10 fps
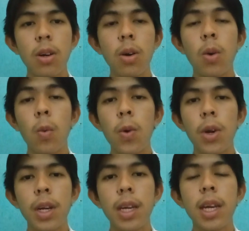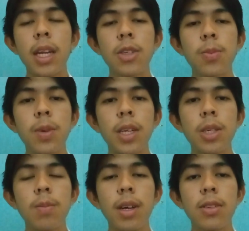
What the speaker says: or word in a speech by